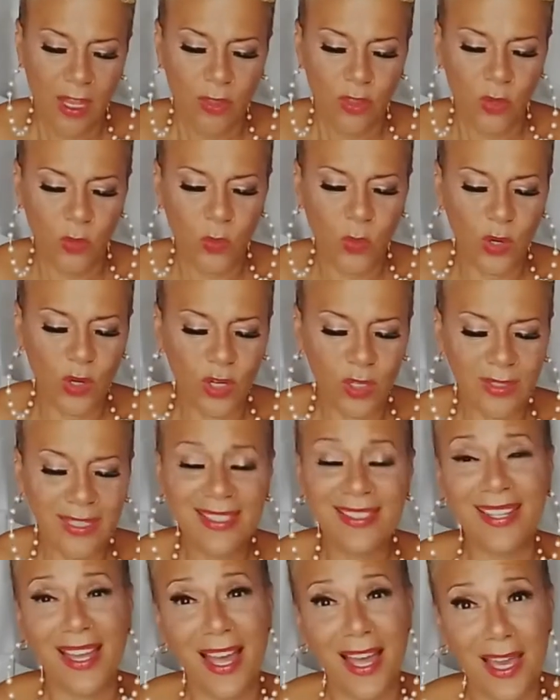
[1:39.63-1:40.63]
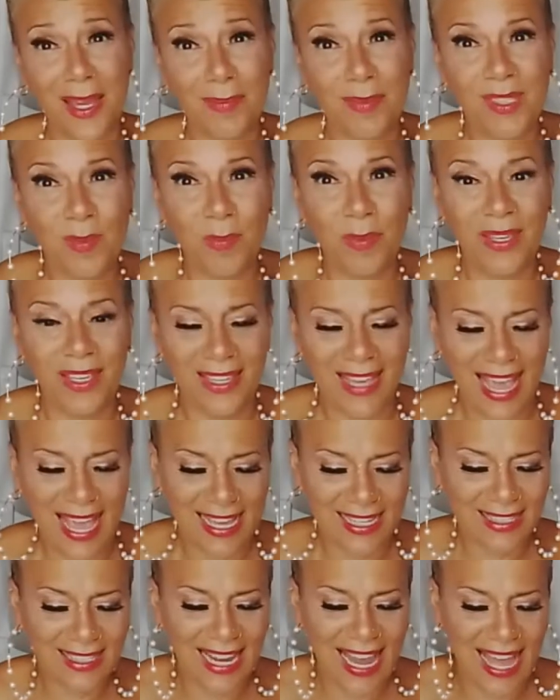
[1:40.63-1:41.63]
The world at times is big
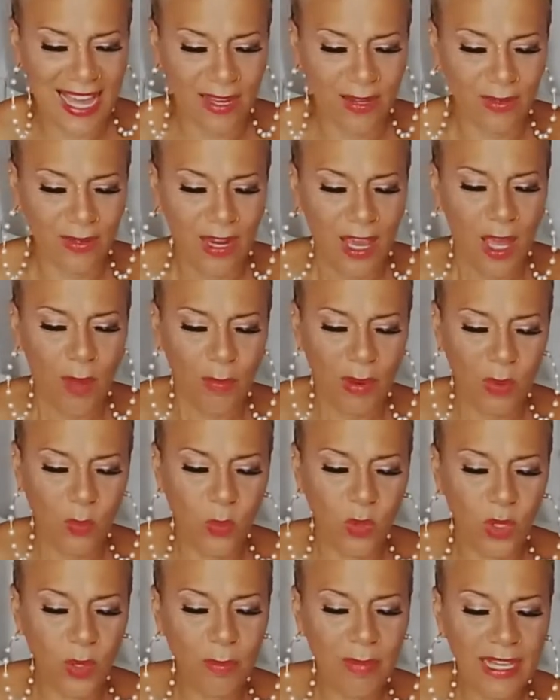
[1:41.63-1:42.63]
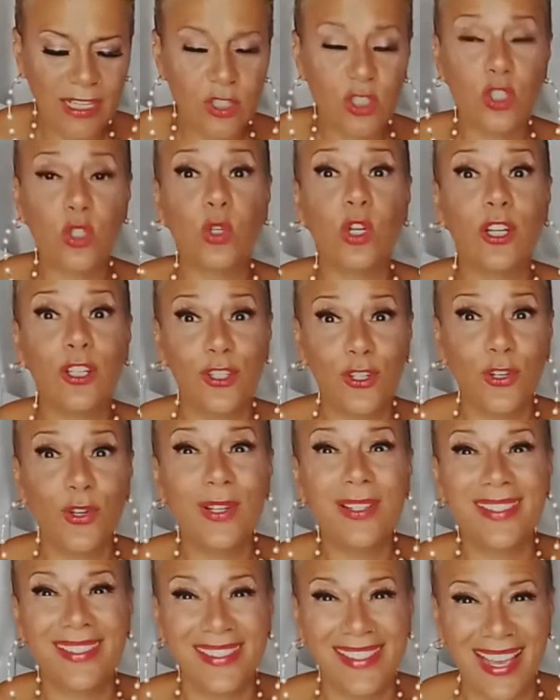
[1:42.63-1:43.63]
and loud, but we'll make sure
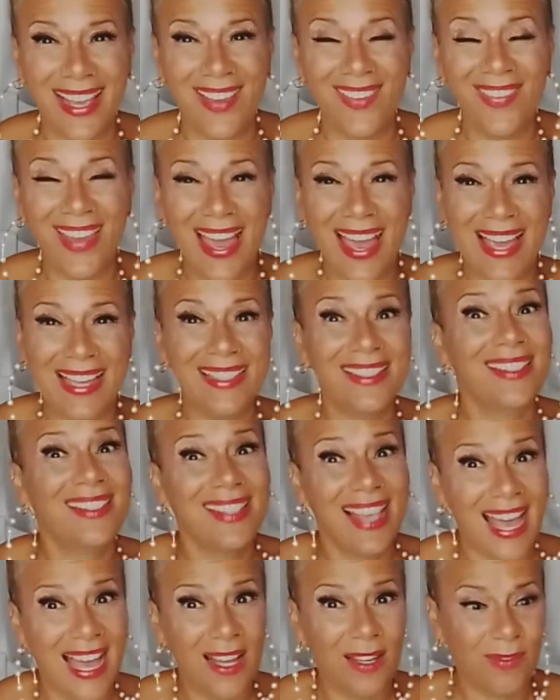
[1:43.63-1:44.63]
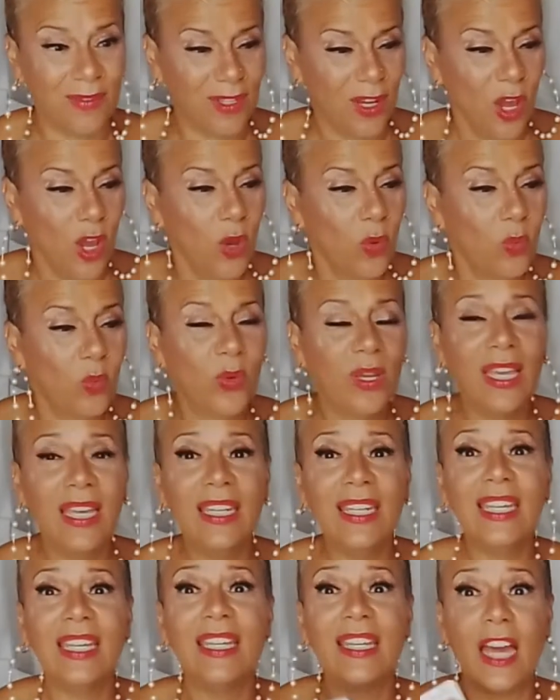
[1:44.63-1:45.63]
you're safe and sound. When
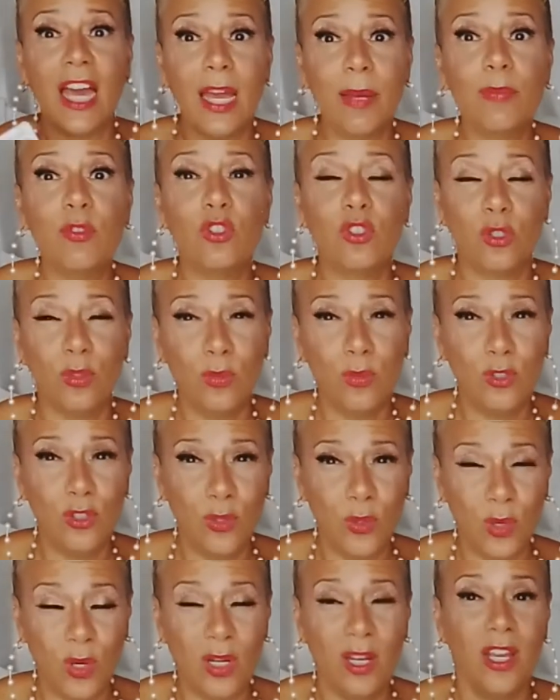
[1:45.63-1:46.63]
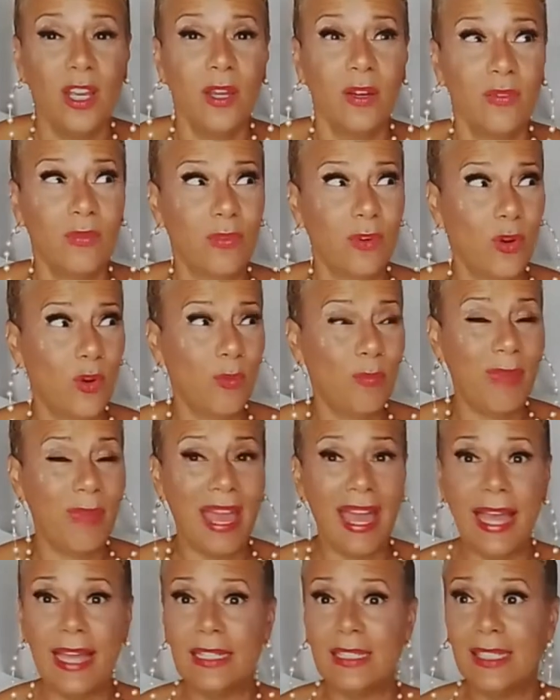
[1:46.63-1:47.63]
it comes to your
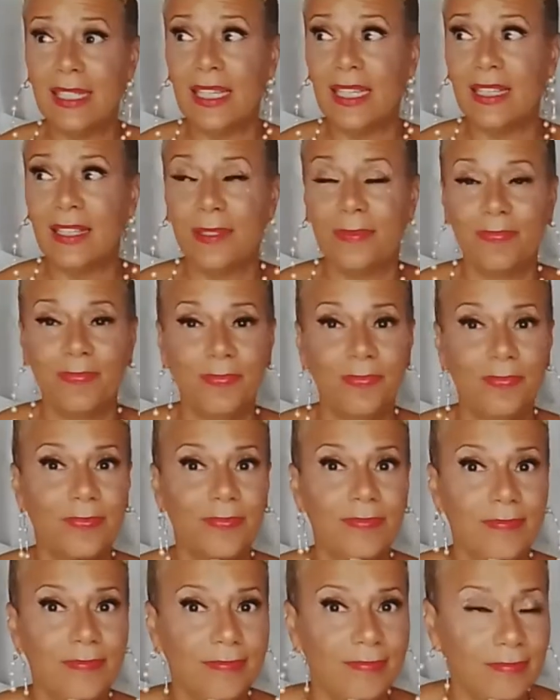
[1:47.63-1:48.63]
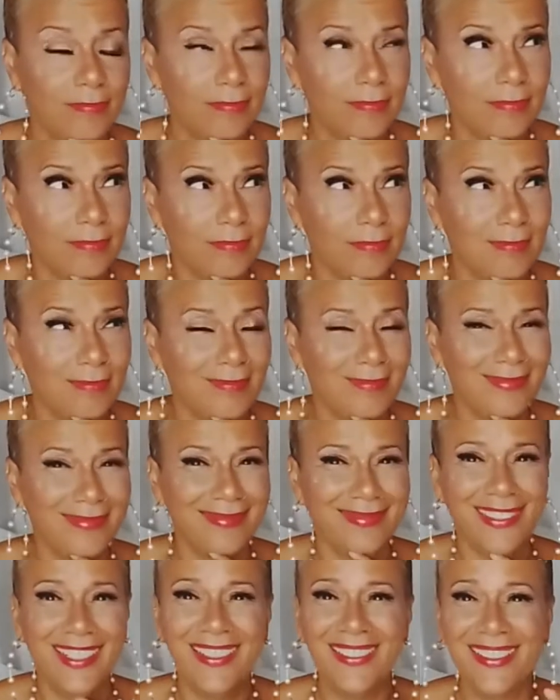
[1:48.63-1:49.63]
romantic
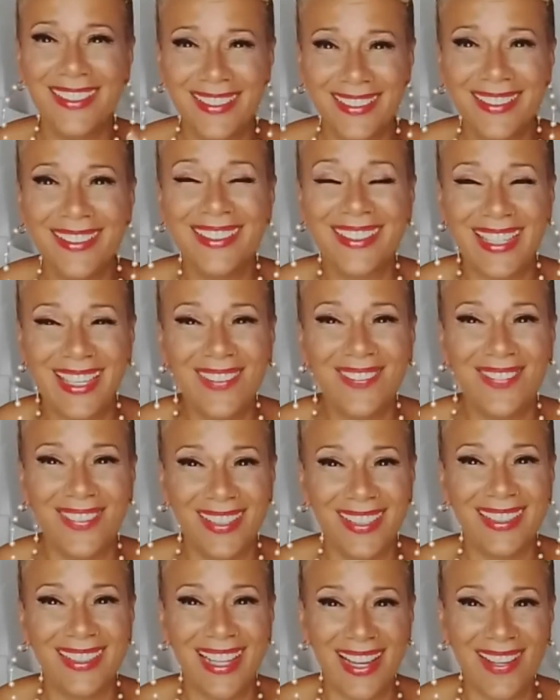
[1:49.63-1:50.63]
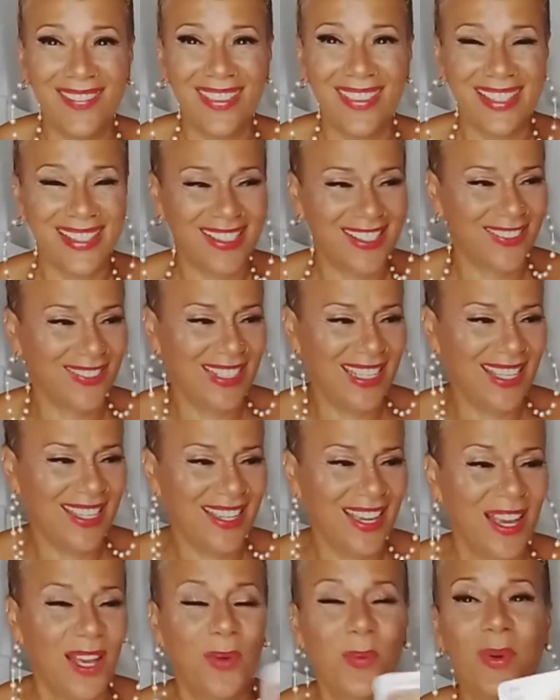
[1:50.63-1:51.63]
and you're looking for love this
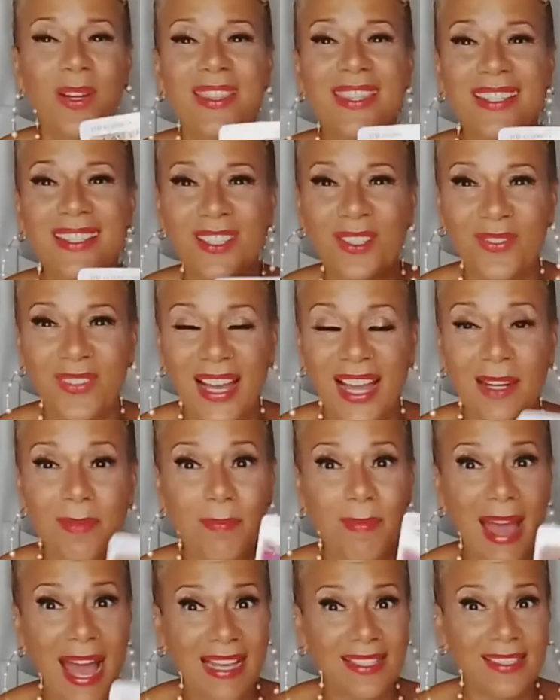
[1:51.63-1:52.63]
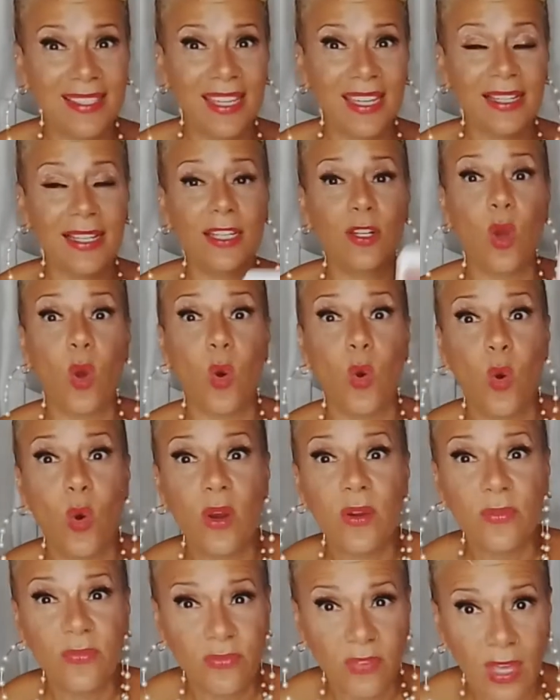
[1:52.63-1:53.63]
week with a divine masculine
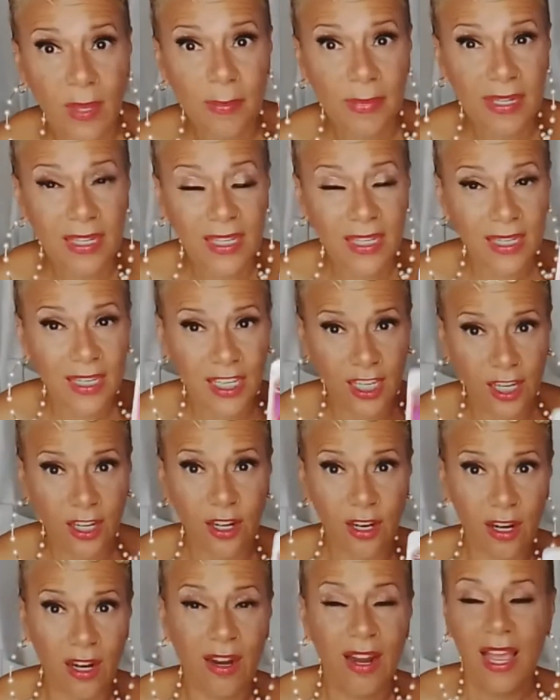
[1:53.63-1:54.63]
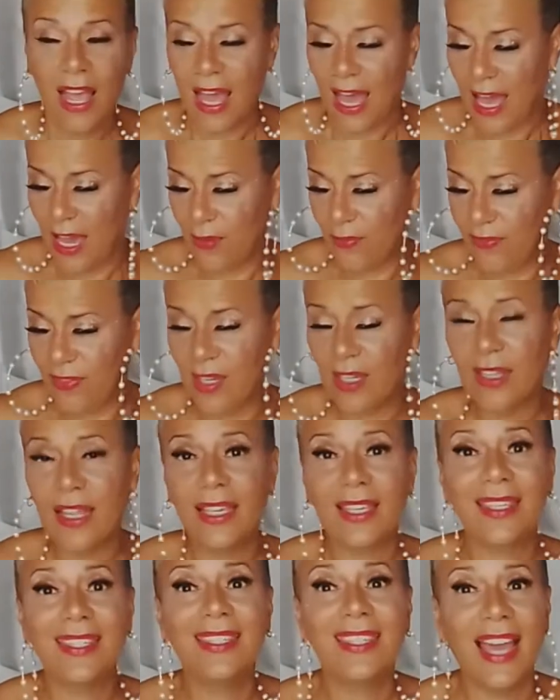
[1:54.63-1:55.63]
or feminine here, I feel
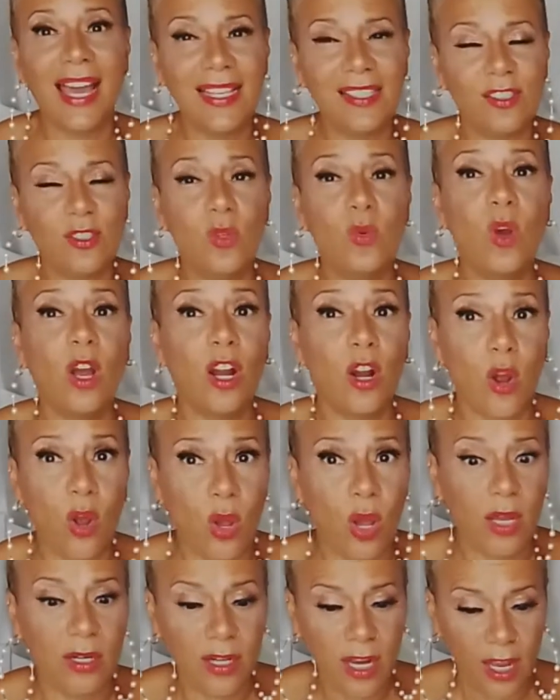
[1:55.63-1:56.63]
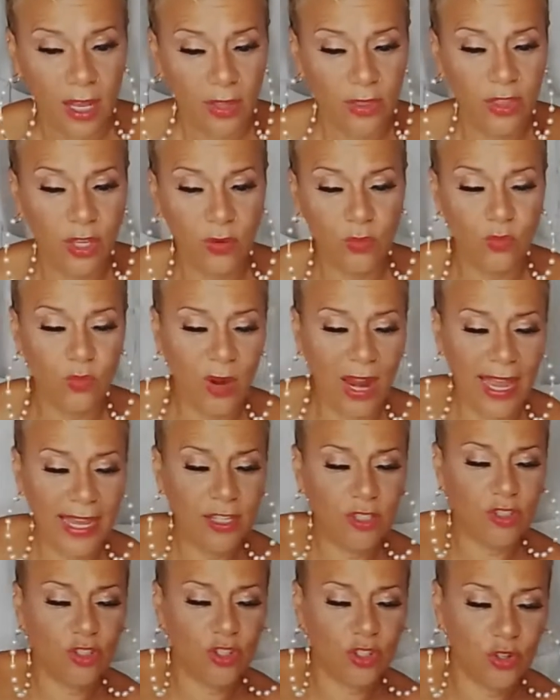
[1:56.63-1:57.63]
like, yes, you are on the
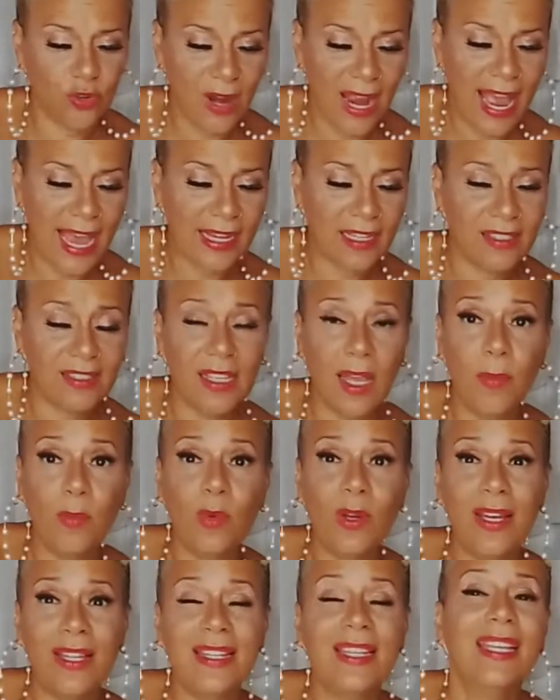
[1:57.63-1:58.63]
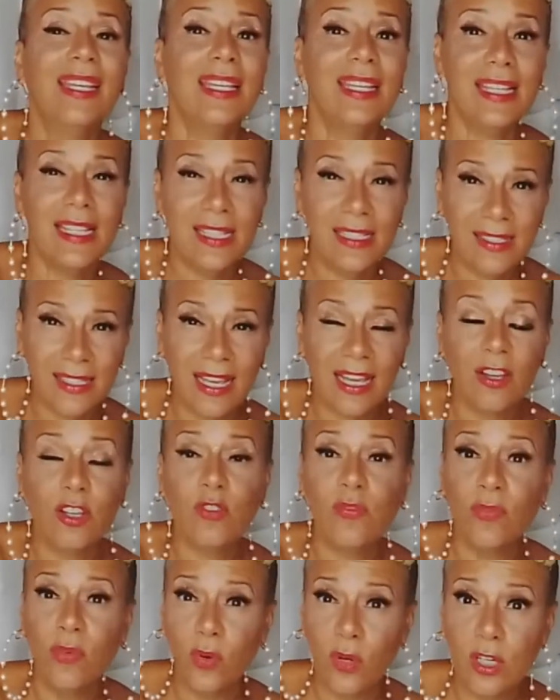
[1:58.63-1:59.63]
right track. Someone is
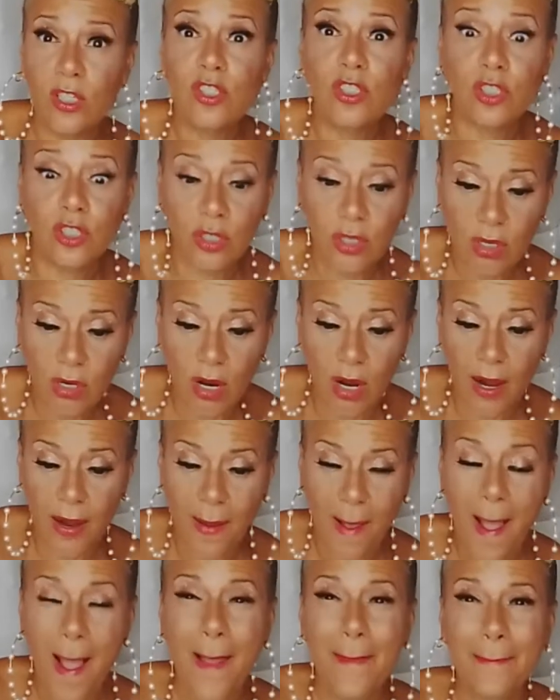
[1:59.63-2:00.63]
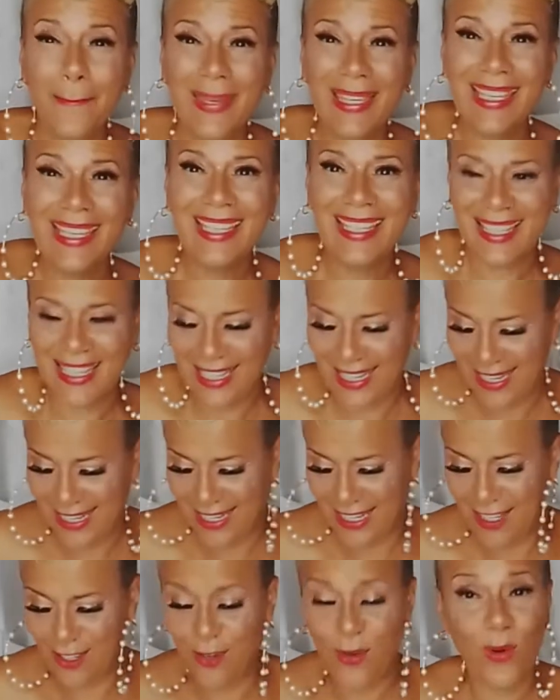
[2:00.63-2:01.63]
for sure
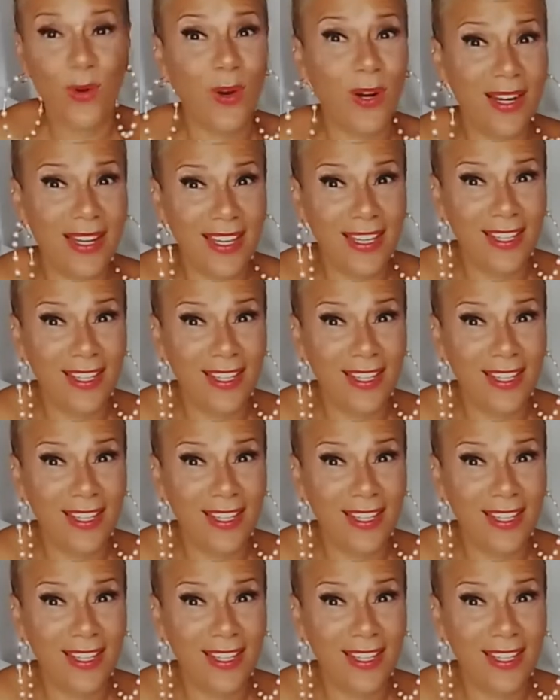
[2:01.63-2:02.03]
piquing your